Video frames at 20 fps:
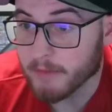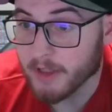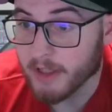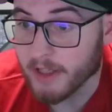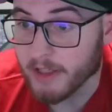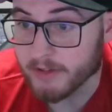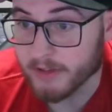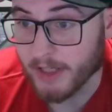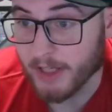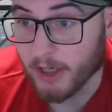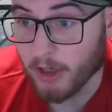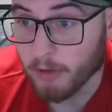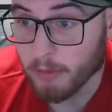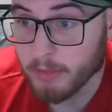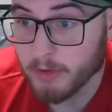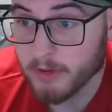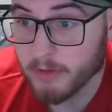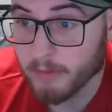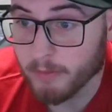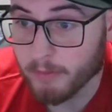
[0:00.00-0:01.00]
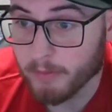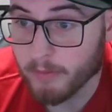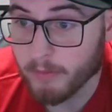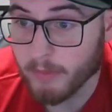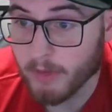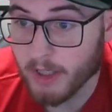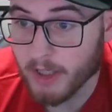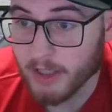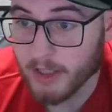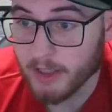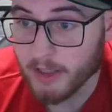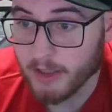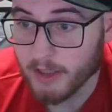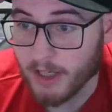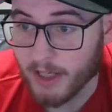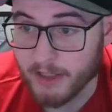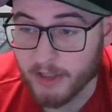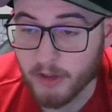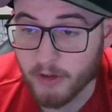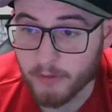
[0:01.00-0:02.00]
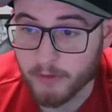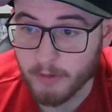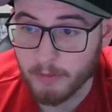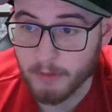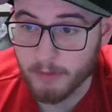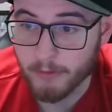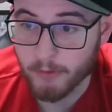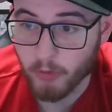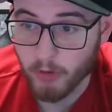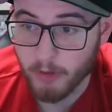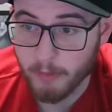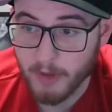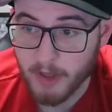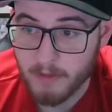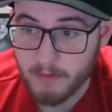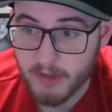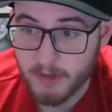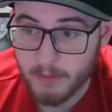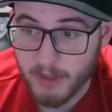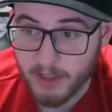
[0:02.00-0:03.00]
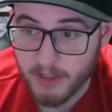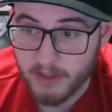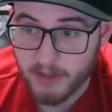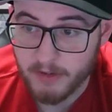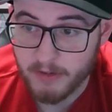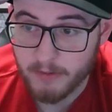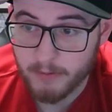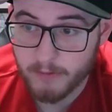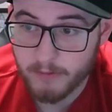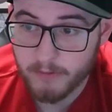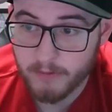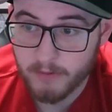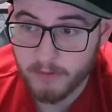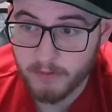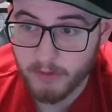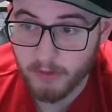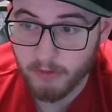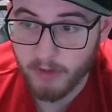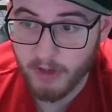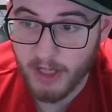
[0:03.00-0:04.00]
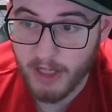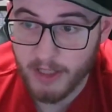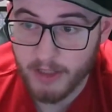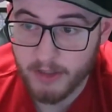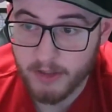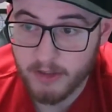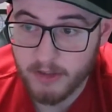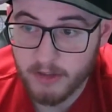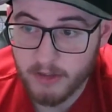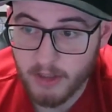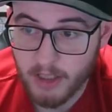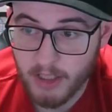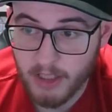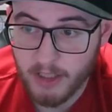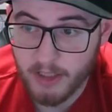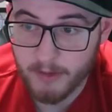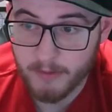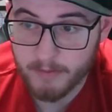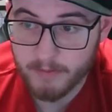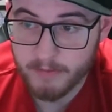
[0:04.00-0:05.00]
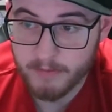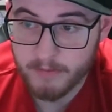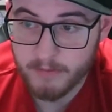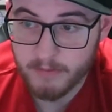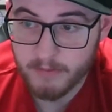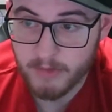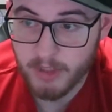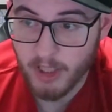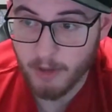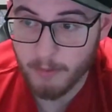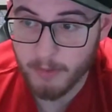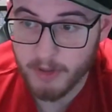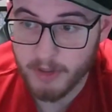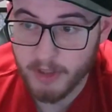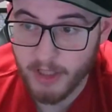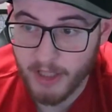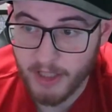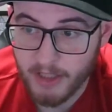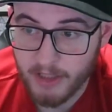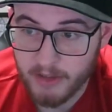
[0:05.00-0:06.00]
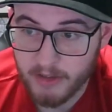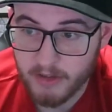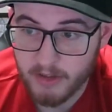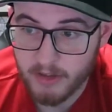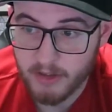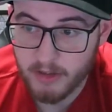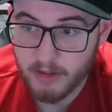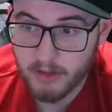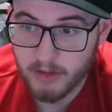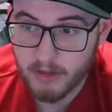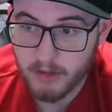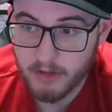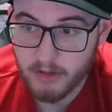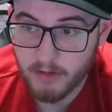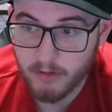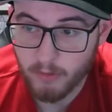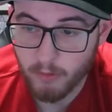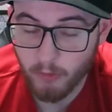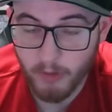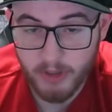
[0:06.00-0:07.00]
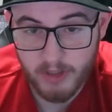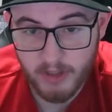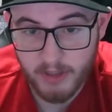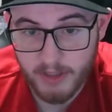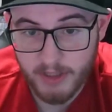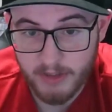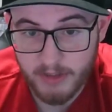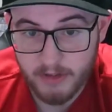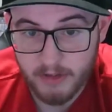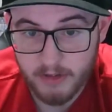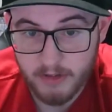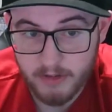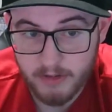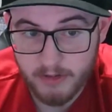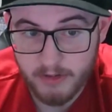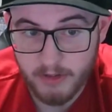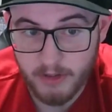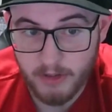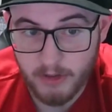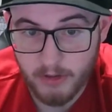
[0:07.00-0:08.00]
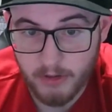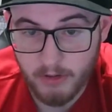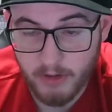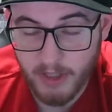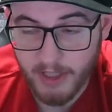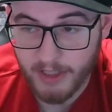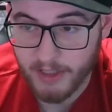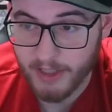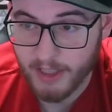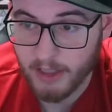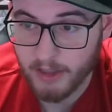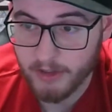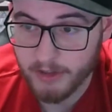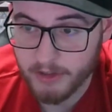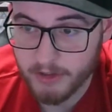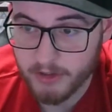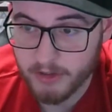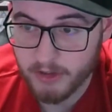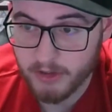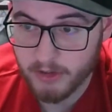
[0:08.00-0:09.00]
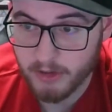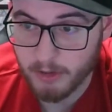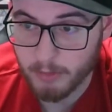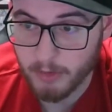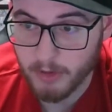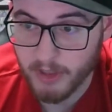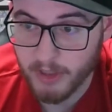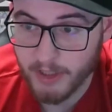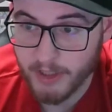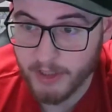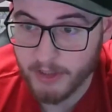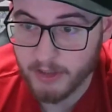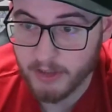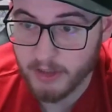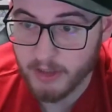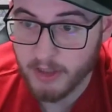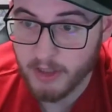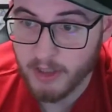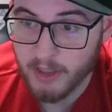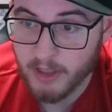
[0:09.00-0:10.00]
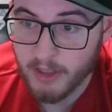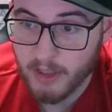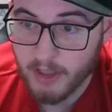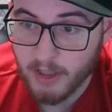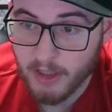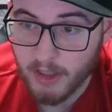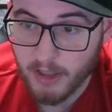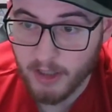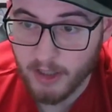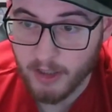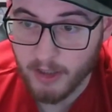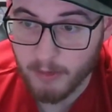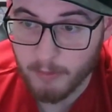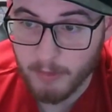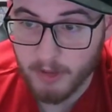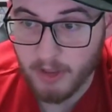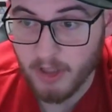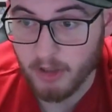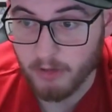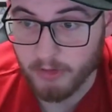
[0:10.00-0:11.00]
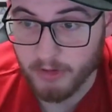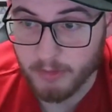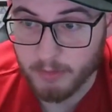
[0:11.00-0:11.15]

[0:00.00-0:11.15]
is a help. I know from the 40-man perspective, you've got Dubin and Whitley still hanging out in AAA, along with